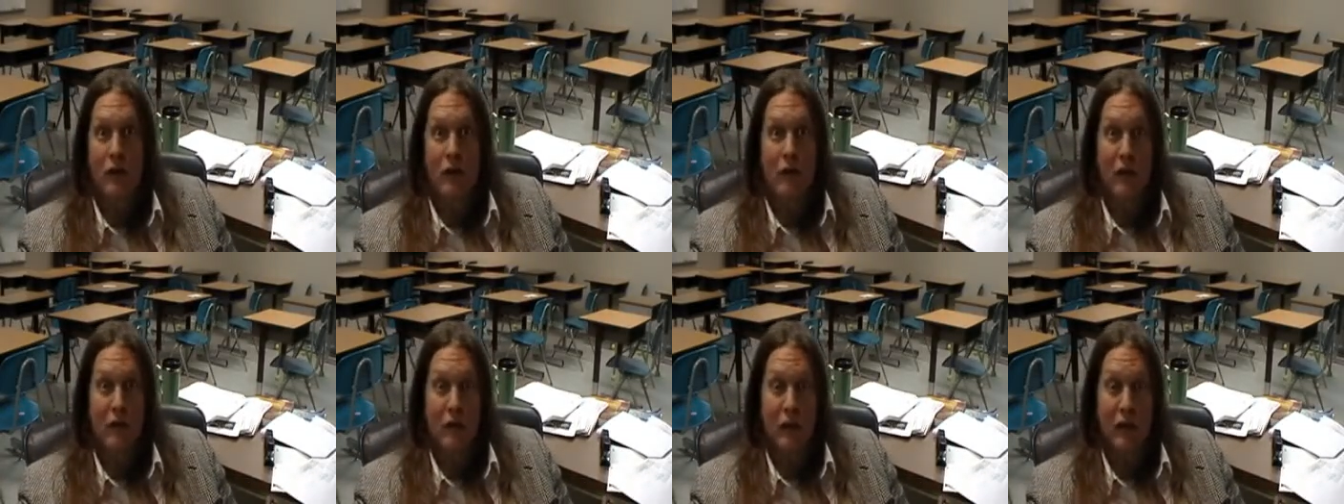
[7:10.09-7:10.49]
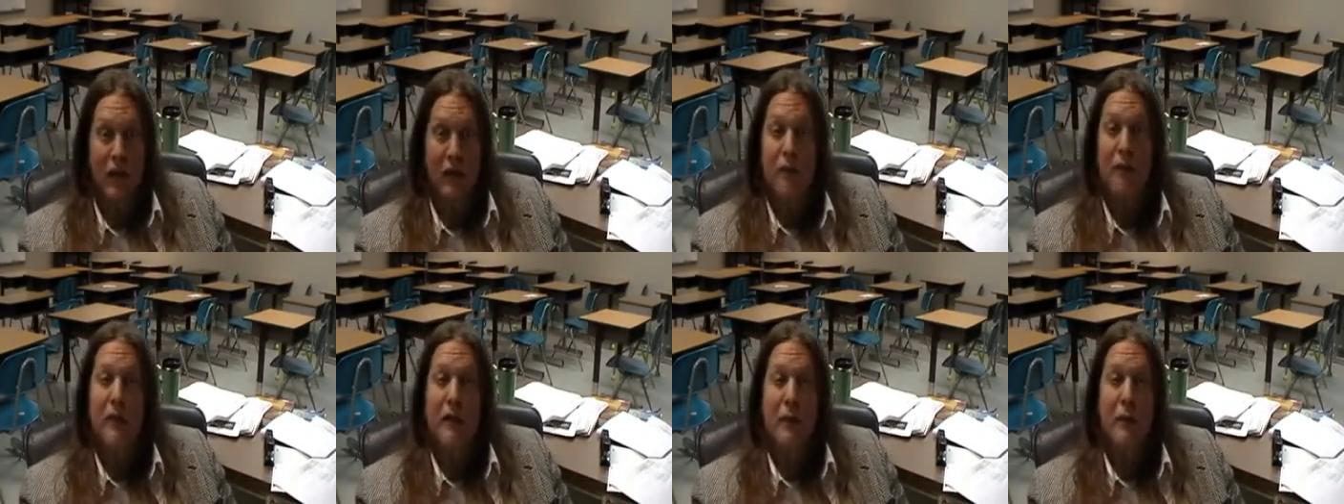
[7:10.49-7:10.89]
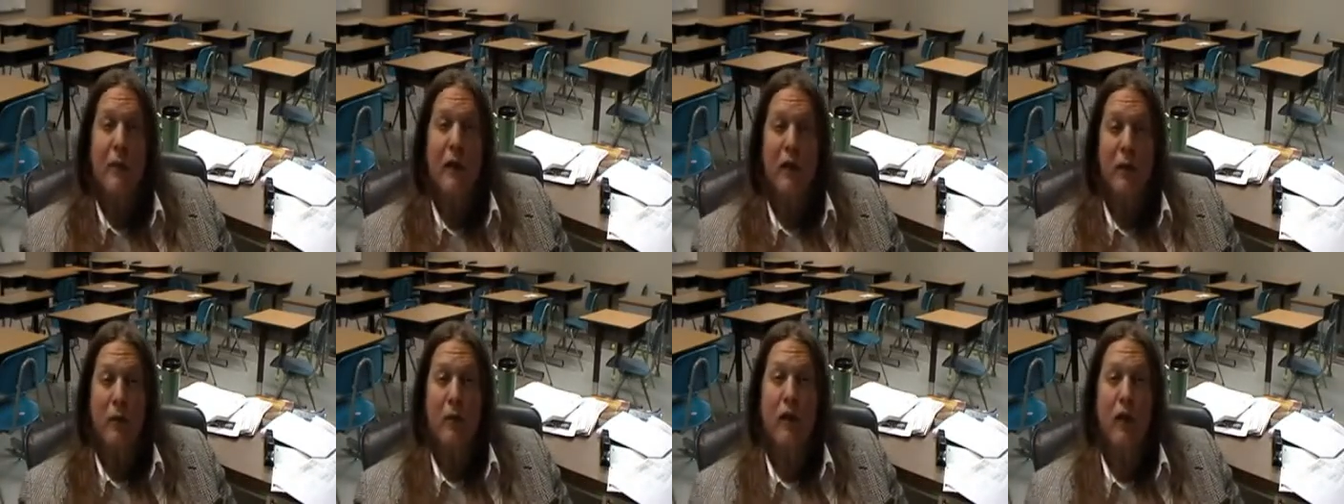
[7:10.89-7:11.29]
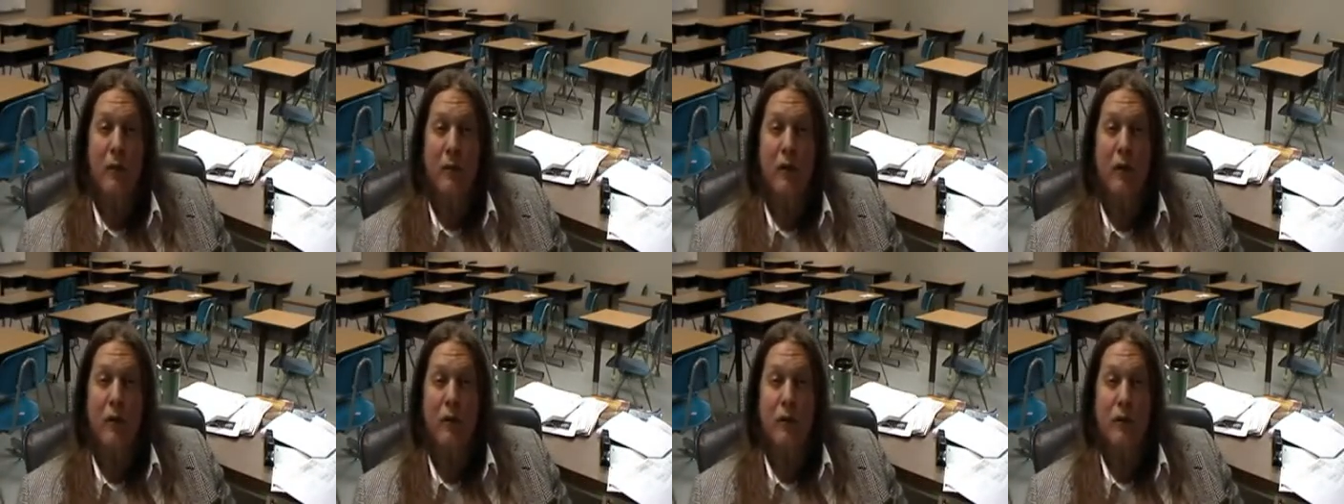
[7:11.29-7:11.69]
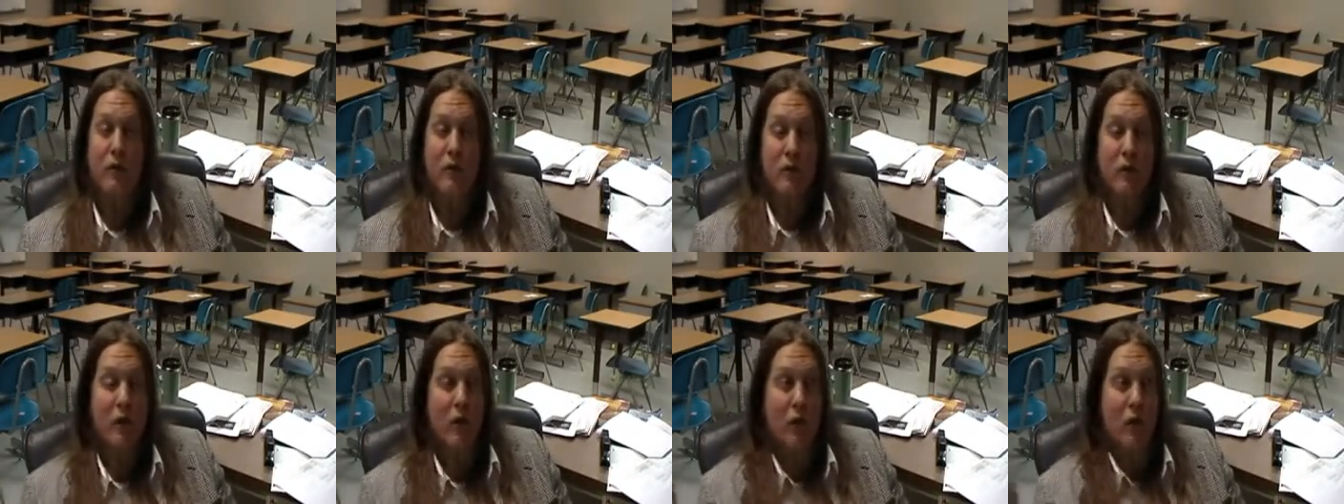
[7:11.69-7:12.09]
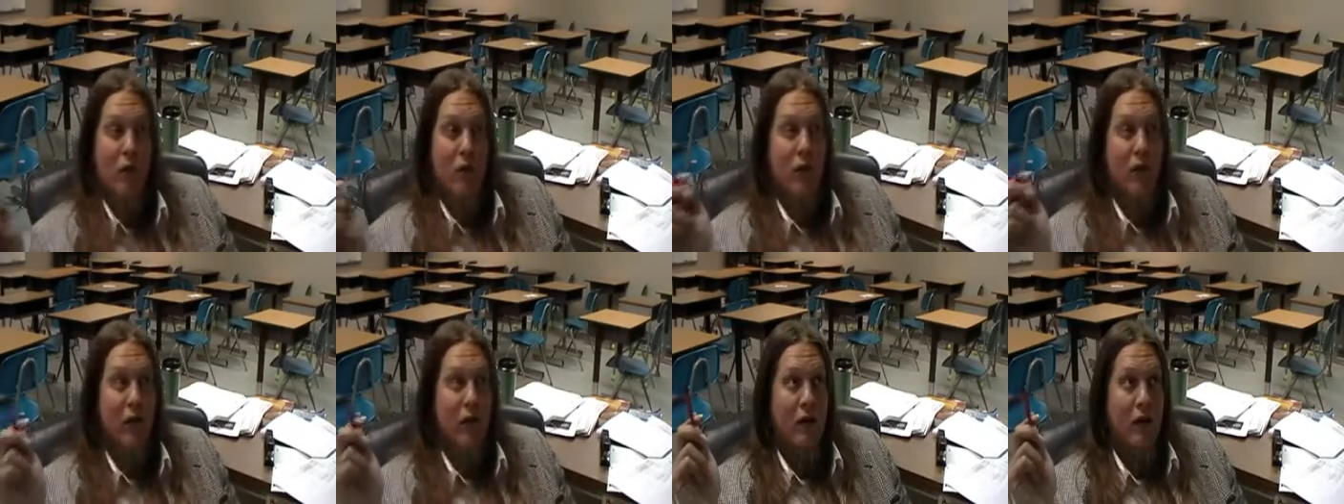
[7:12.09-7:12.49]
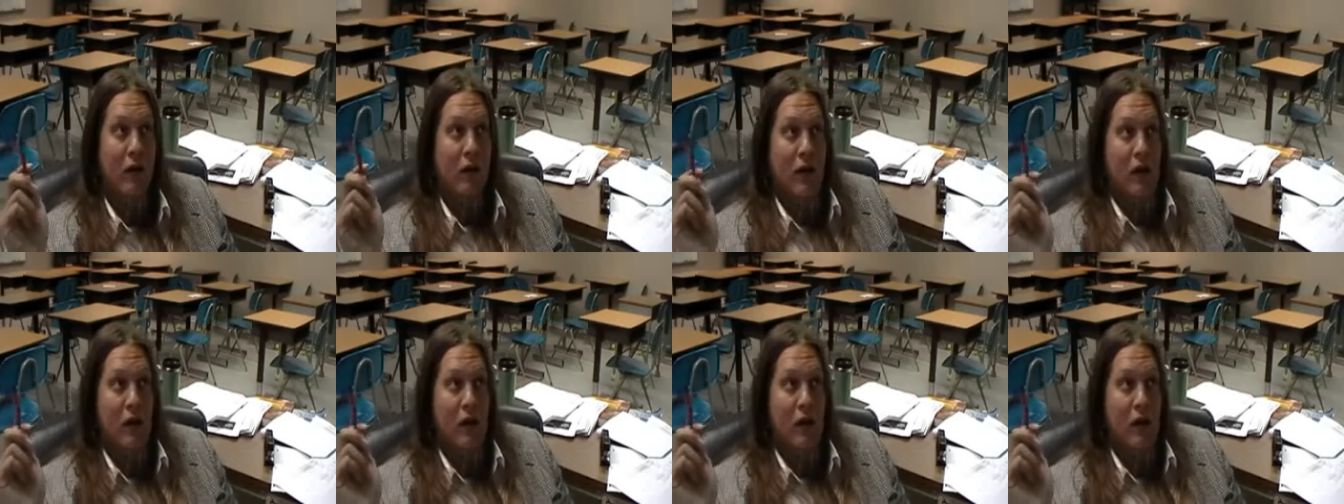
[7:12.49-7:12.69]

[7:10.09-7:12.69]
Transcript: There's an infinite amount of prime numbers, right?